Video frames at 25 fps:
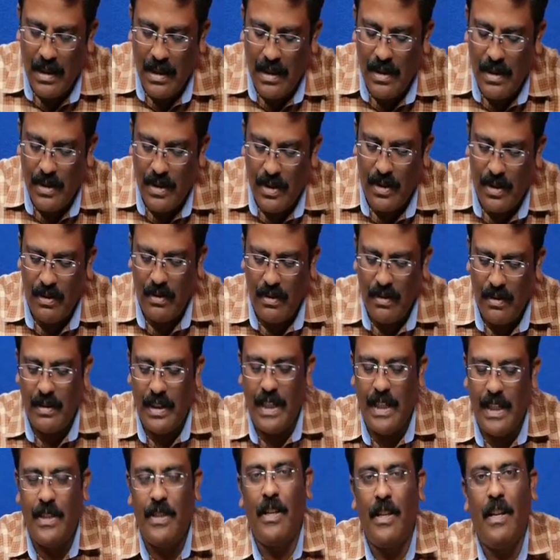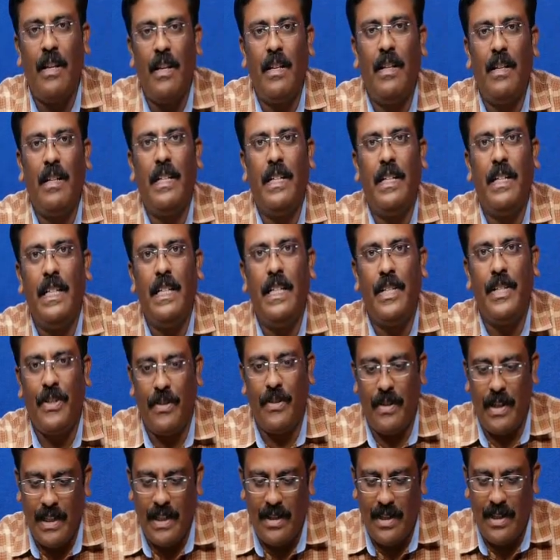So that's all in this
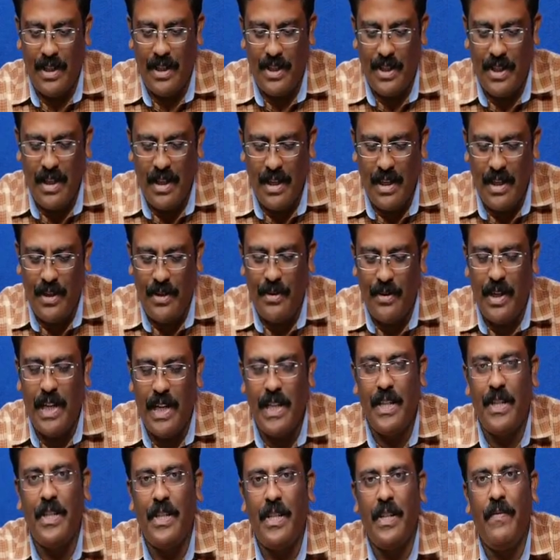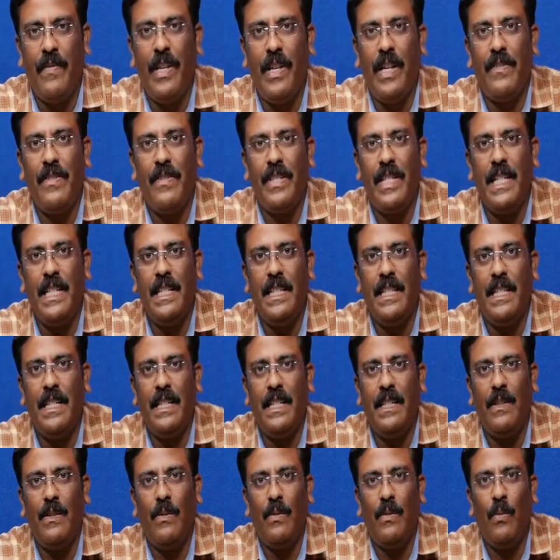today's session. In today's session we have seen
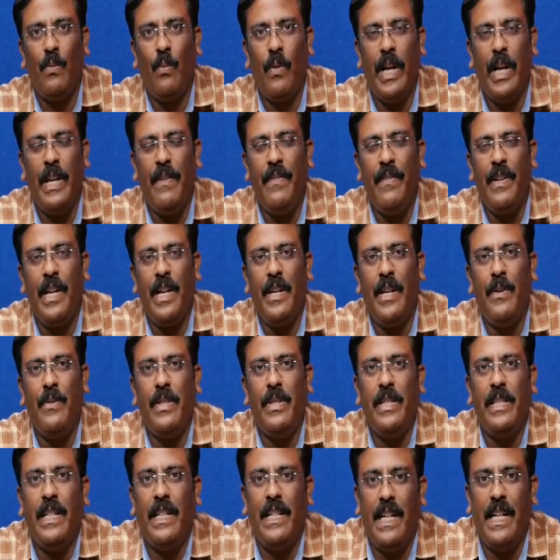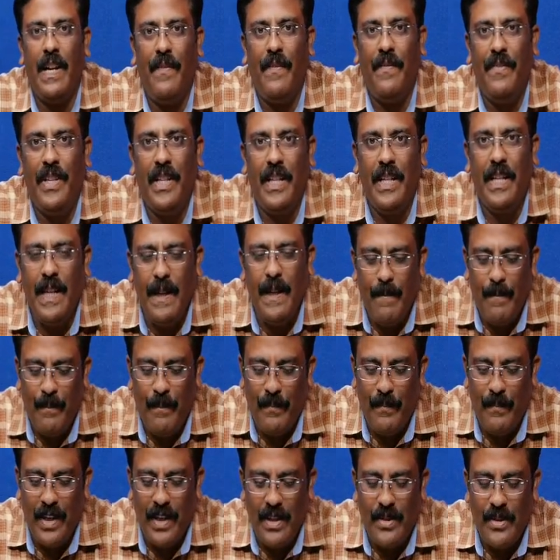that why we are using the graph theory.
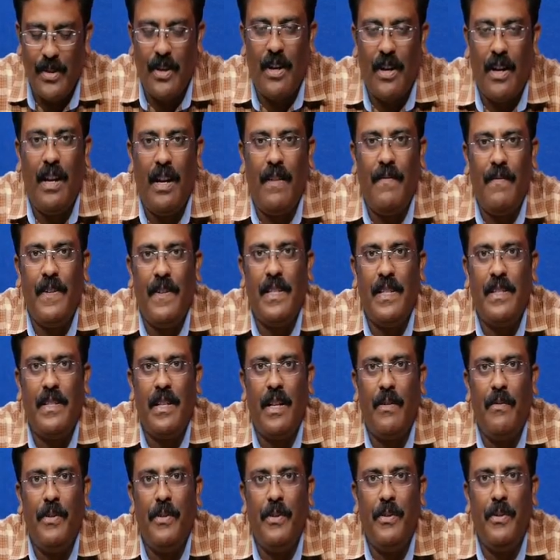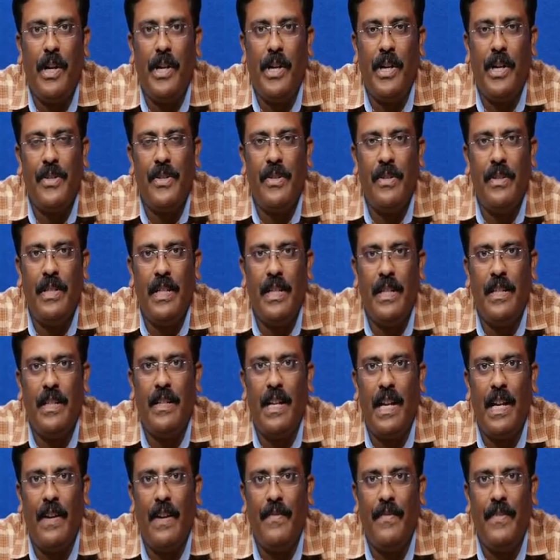So all of us now you understood that the
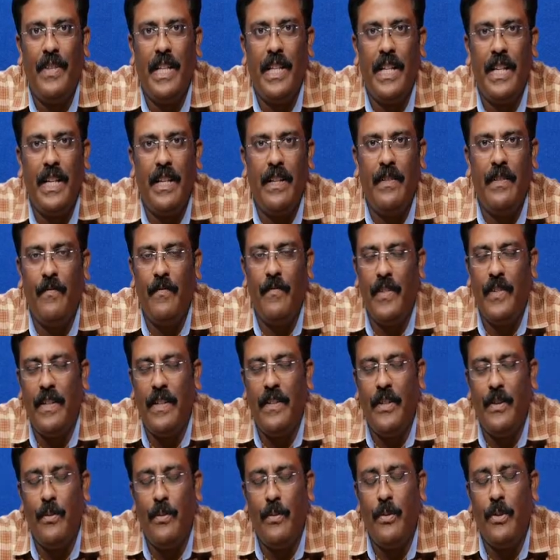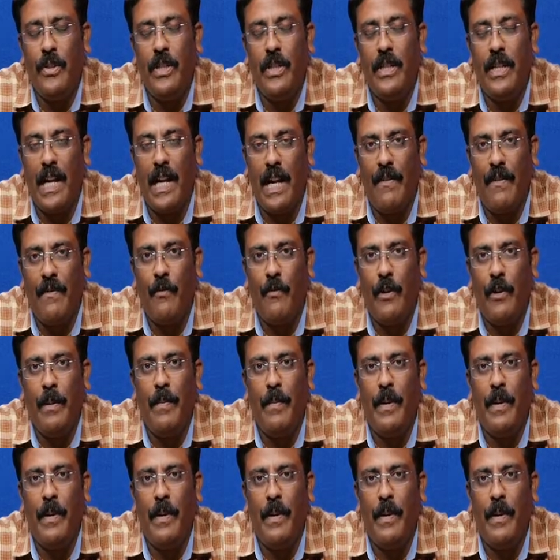graph theory, we used graph, why?